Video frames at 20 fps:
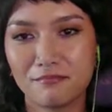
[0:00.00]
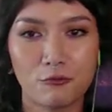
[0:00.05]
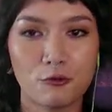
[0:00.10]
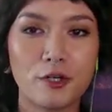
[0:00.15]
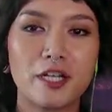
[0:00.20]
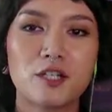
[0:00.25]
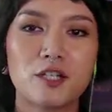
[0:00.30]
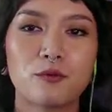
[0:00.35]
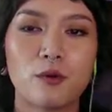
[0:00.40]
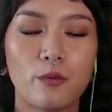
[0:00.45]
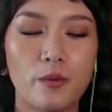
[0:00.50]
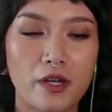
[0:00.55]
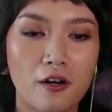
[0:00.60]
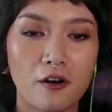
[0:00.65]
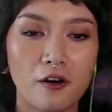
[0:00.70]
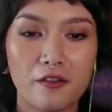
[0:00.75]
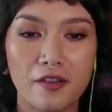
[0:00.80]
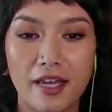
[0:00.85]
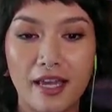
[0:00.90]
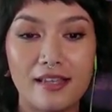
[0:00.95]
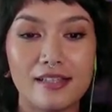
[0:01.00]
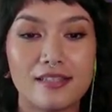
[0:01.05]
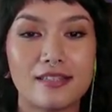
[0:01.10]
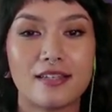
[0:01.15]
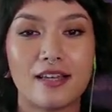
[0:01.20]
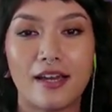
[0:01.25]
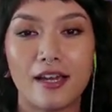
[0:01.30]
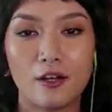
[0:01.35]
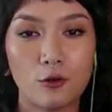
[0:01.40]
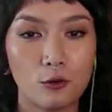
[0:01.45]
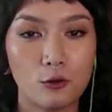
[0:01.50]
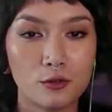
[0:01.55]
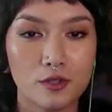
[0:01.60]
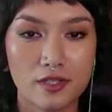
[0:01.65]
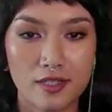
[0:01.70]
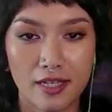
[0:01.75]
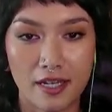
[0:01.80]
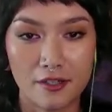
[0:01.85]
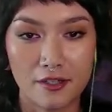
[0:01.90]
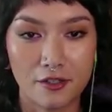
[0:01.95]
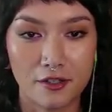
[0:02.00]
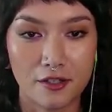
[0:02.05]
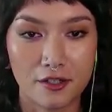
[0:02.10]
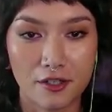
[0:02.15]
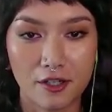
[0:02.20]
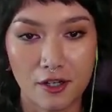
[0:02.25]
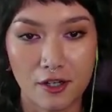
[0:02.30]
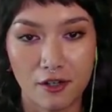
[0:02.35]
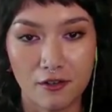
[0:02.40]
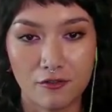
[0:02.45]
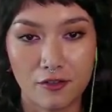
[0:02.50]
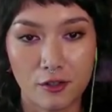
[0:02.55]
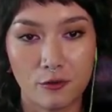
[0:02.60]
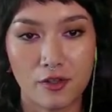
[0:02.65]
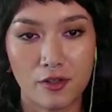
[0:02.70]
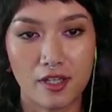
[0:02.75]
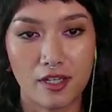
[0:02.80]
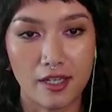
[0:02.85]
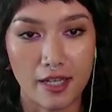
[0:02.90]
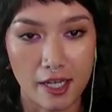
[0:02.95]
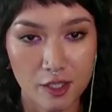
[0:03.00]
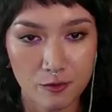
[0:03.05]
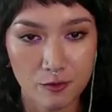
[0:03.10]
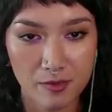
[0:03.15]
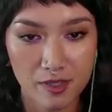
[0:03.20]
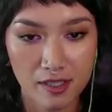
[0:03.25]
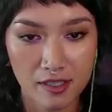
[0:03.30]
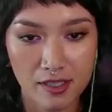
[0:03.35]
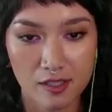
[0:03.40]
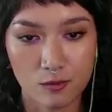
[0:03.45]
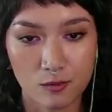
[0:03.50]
reach what we call the ACI gold standard of youth engagement,